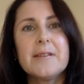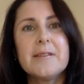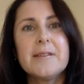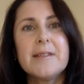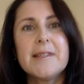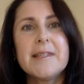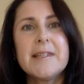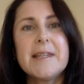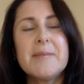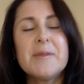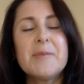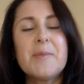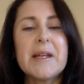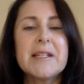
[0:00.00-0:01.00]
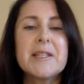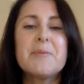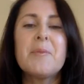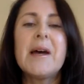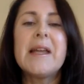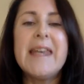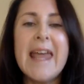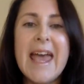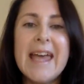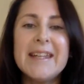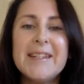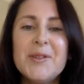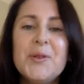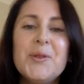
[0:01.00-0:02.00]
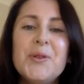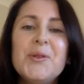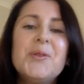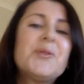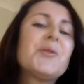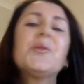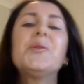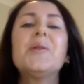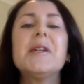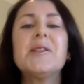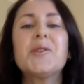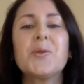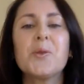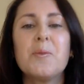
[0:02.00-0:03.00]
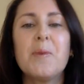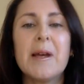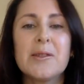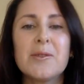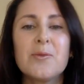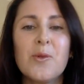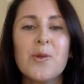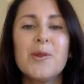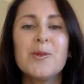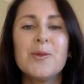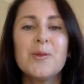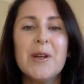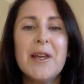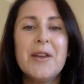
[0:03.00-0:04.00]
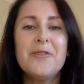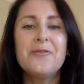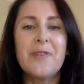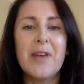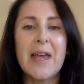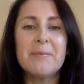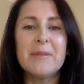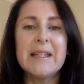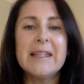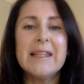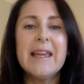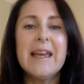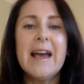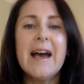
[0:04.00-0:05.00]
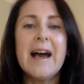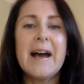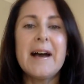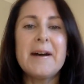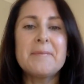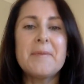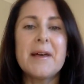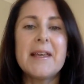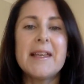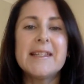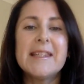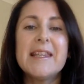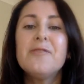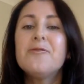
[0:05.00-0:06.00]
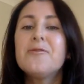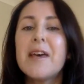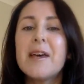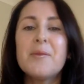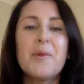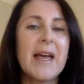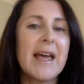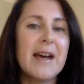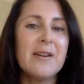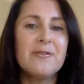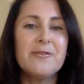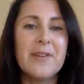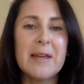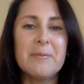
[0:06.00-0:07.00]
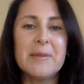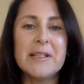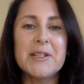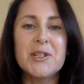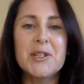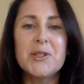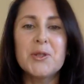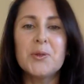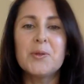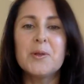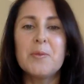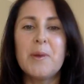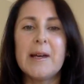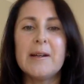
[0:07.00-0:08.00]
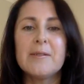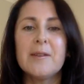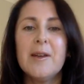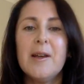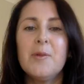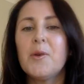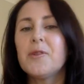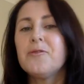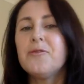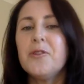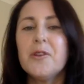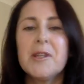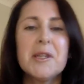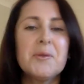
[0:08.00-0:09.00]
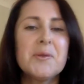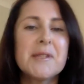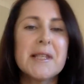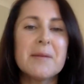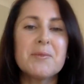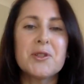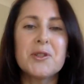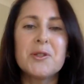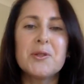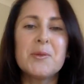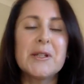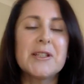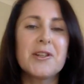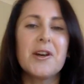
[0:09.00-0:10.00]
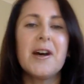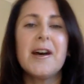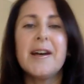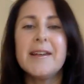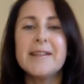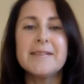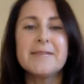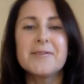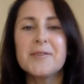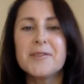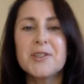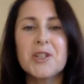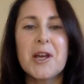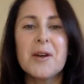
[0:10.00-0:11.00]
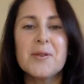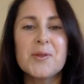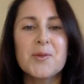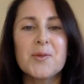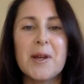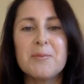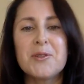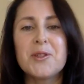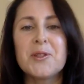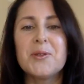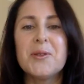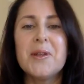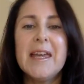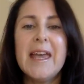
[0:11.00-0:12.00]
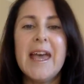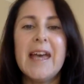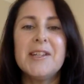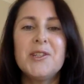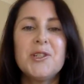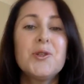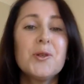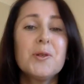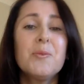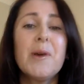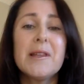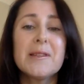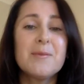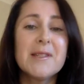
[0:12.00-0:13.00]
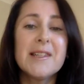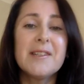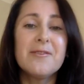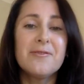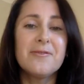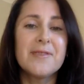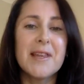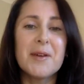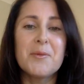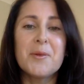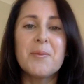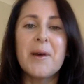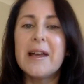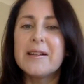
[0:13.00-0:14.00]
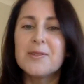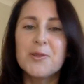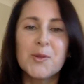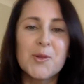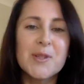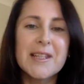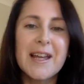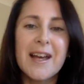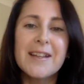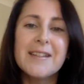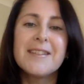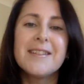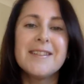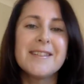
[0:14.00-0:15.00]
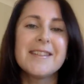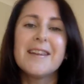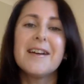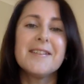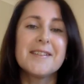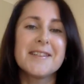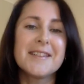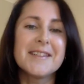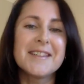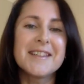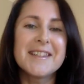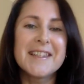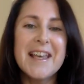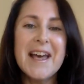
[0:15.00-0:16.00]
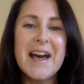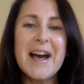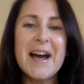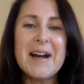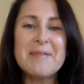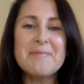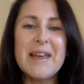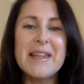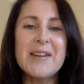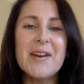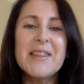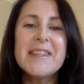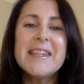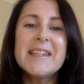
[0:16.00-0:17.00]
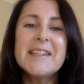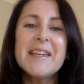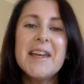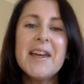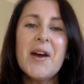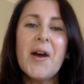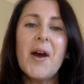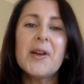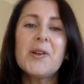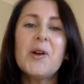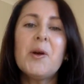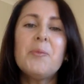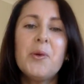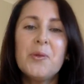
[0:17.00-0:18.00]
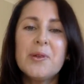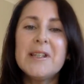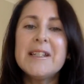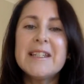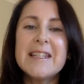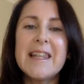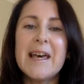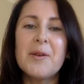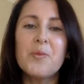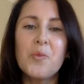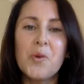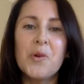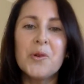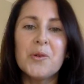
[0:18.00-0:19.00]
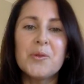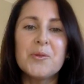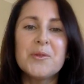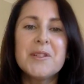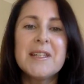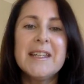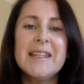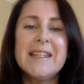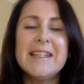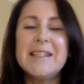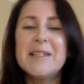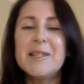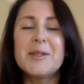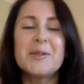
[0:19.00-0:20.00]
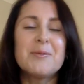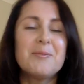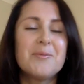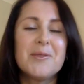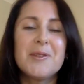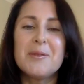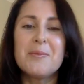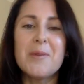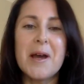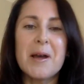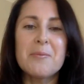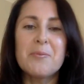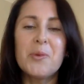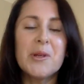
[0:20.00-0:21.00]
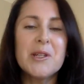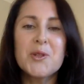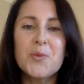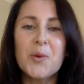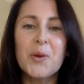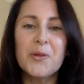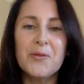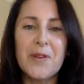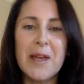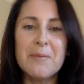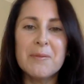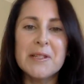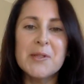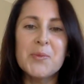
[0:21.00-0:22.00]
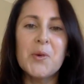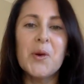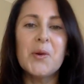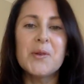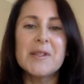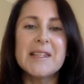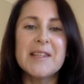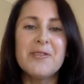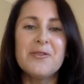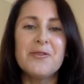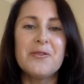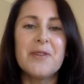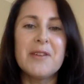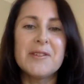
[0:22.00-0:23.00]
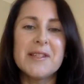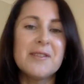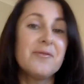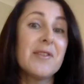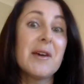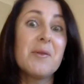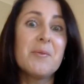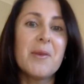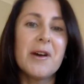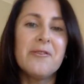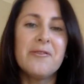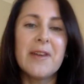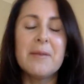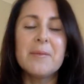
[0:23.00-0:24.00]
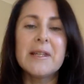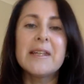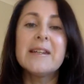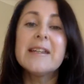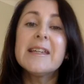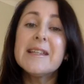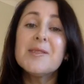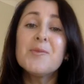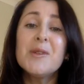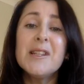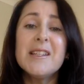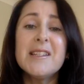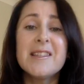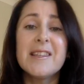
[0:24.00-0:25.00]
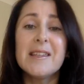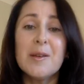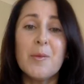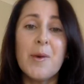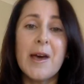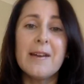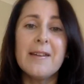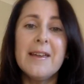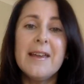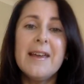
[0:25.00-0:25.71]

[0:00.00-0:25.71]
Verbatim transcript: stems back to my nan, who used to always talk about the royal family as if they were our family. She'd talk about what Fergie was up to, what Di and Charles were up to, and she'd talk about them as if they were my uncles and aunties and cousins. And I think I got pulled into that world, into the British royal family's world, as if they were my family. And I guess we need to think about